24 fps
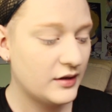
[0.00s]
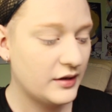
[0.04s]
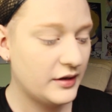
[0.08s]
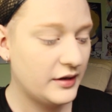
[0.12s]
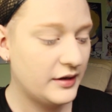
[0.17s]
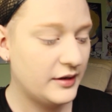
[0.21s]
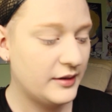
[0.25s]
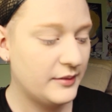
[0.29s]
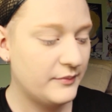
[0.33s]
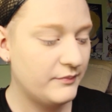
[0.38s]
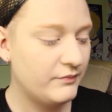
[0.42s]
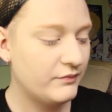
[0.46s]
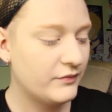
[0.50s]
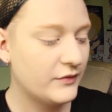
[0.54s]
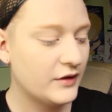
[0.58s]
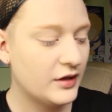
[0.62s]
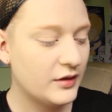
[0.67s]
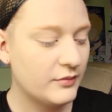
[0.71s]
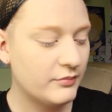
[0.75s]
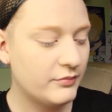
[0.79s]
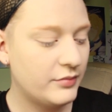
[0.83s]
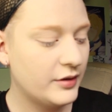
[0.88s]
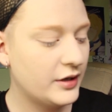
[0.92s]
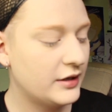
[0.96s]

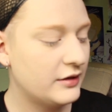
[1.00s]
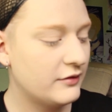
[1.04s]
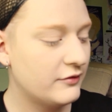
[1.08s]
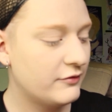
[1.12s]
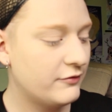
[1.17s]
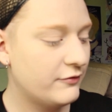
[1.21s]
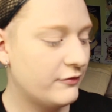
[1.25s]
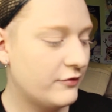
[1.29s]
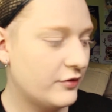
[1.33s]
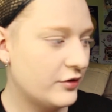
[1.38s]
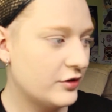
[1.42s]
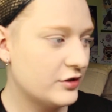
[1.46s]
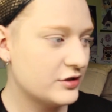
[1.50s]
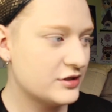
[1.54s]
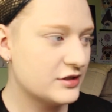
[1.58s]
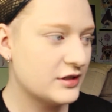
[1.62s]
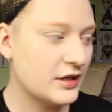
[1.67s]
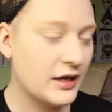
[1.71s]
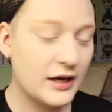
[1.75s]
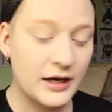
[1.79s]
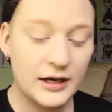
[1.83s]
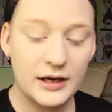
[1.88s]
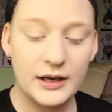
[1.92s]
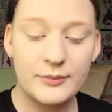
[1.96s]
but first
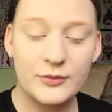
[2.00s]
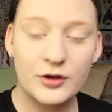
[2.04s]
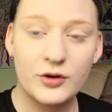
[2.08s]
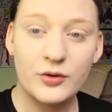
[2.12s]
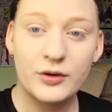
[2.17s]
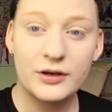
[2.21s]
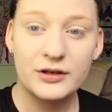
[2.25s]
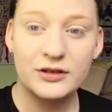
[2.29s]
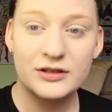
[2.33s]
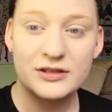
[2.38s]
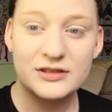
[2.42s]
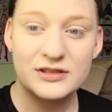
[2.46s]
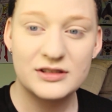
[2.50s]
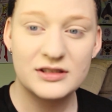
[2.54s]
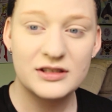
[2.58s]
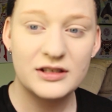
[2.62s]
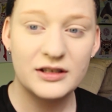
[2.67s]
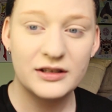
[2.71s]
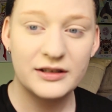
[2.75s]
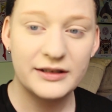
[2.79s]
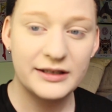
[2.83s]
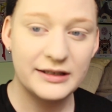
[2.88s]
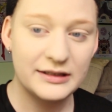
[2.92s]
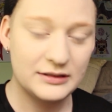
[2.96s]
I'm going to
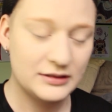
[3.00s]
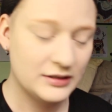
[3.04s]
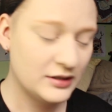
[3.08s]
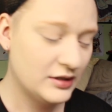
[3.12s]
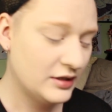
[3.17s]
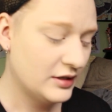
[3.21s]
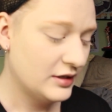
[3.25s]
seal it,